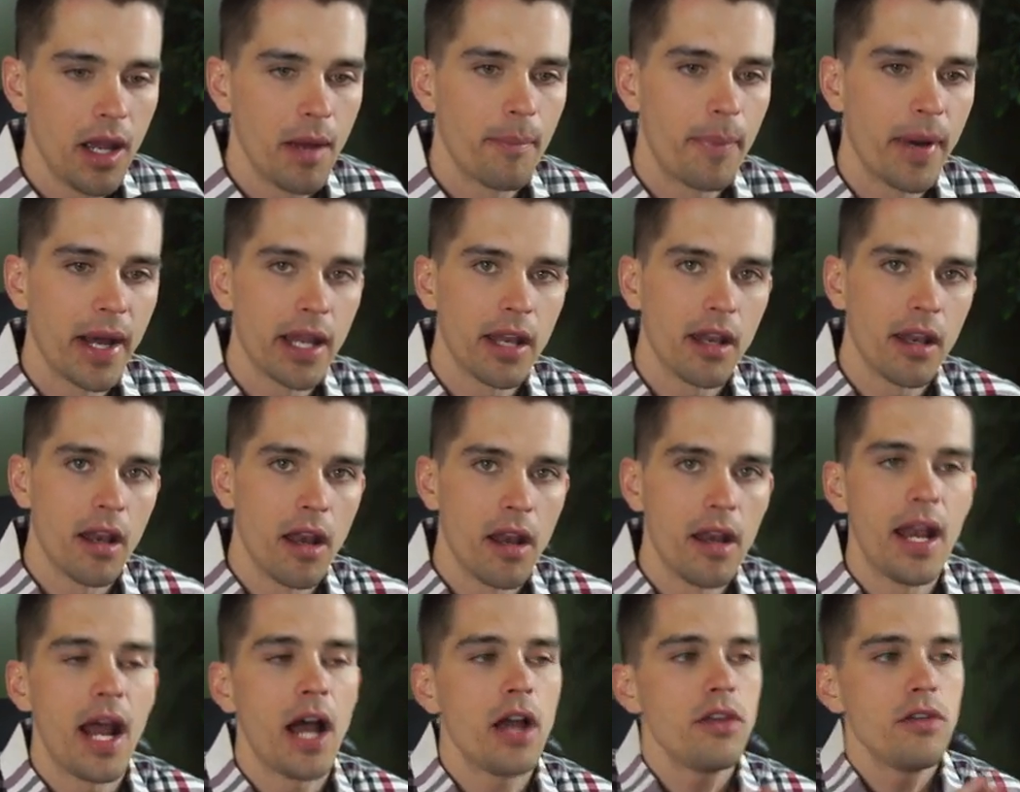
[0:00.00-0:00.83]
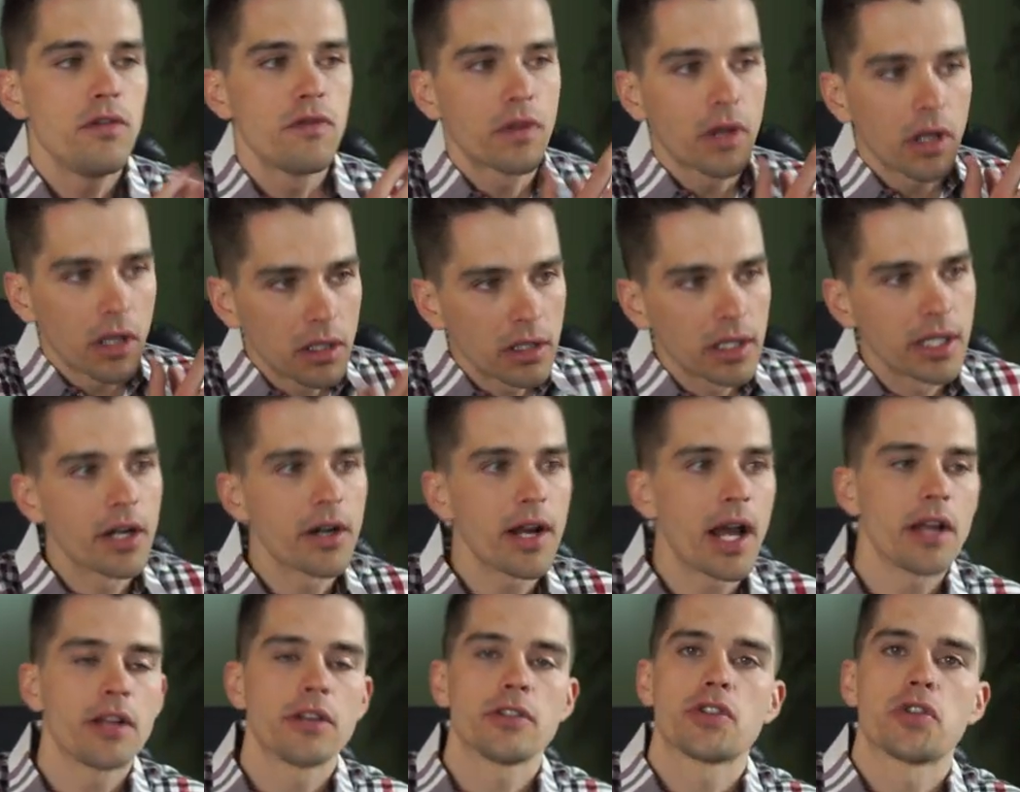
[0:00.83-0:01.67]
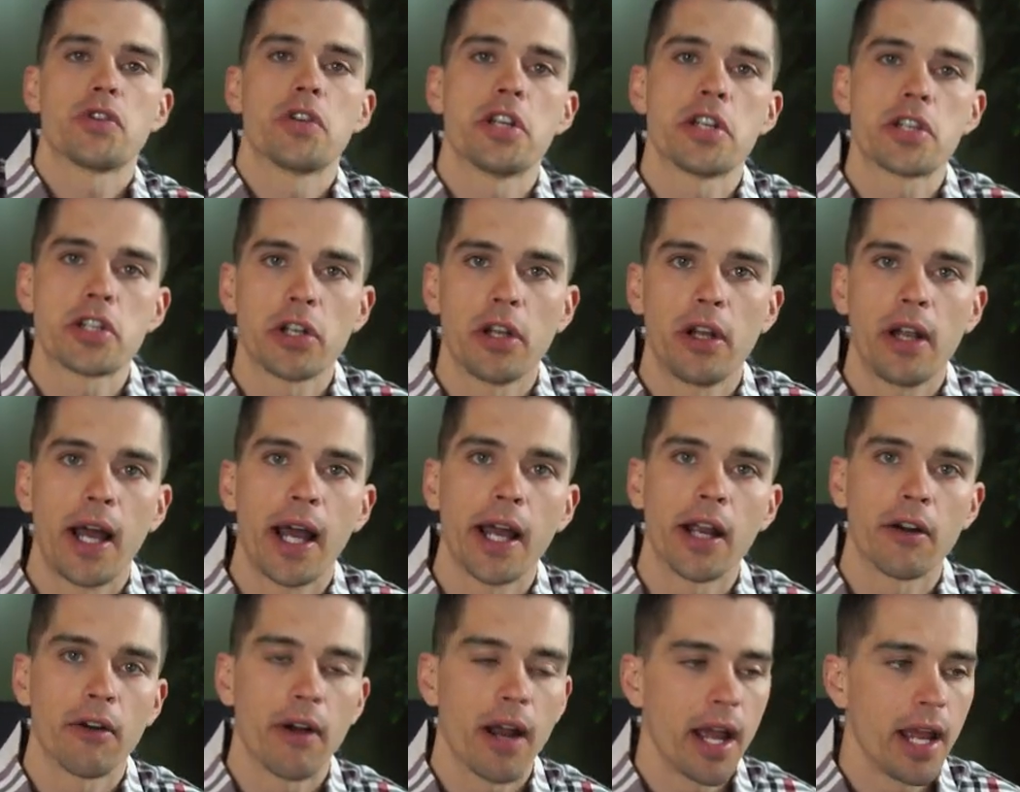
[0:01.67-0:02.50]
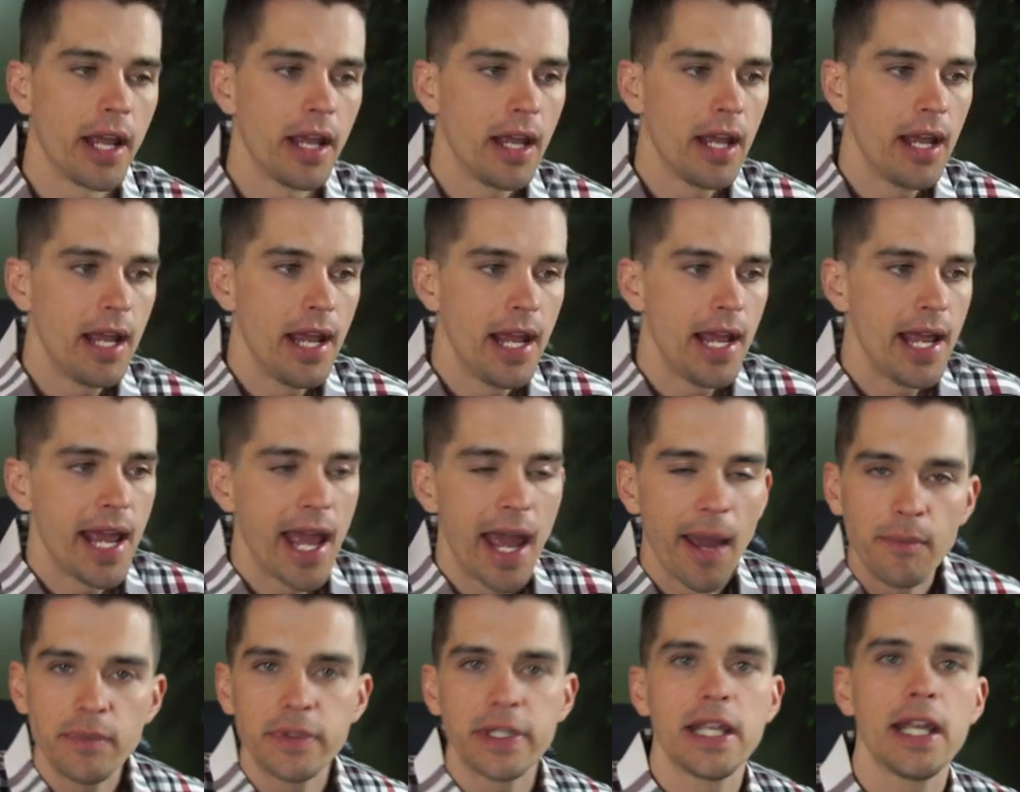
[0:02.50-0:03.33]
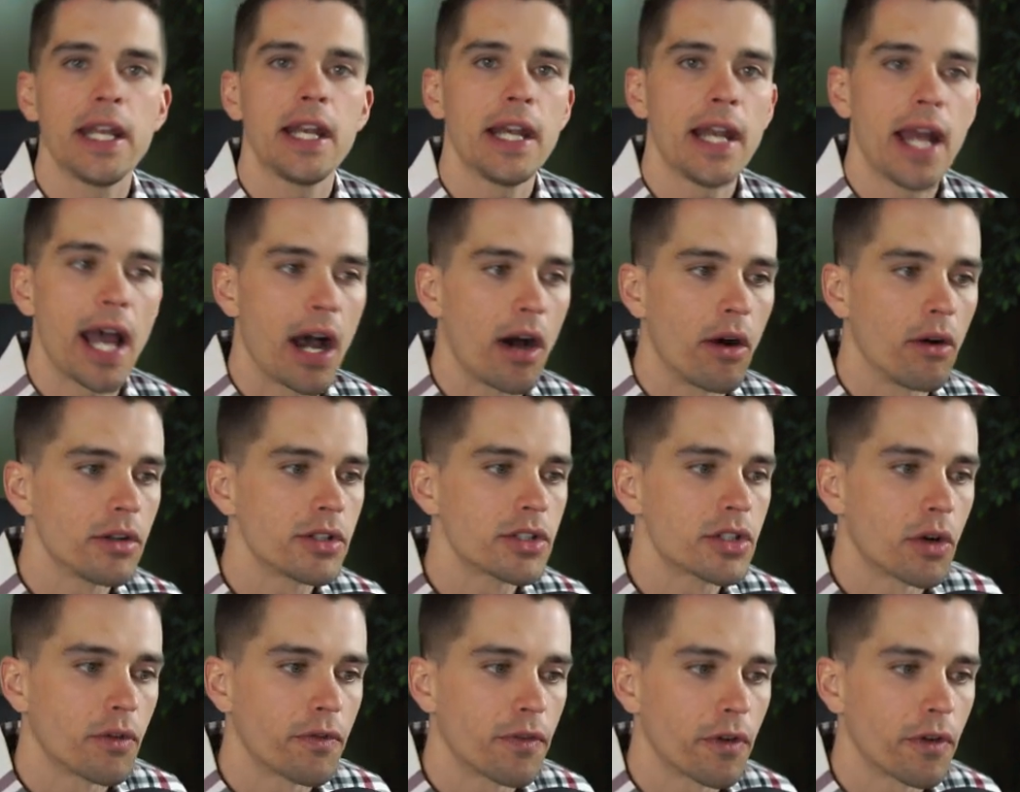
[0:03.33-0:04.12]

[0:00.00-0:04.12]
but now you've cleared out your traditional IRA, emptied it out,